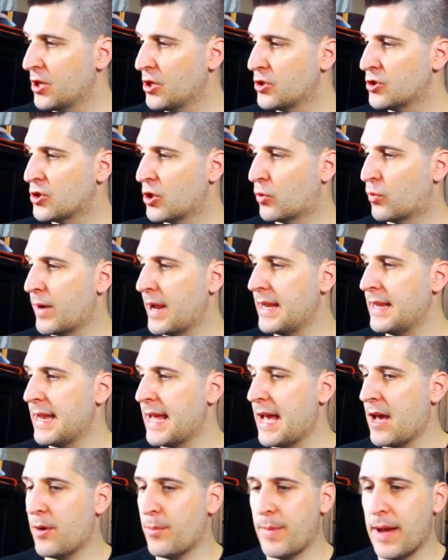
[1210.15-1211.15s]
So right
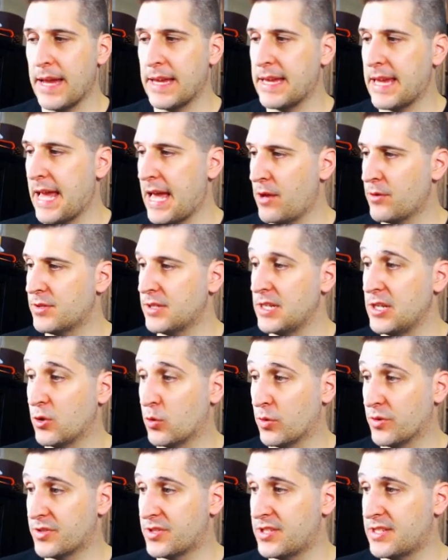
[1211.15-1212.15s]
now my count
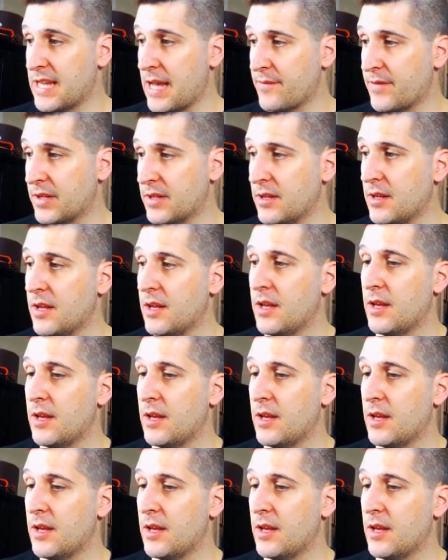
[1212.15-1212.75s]
equals 7.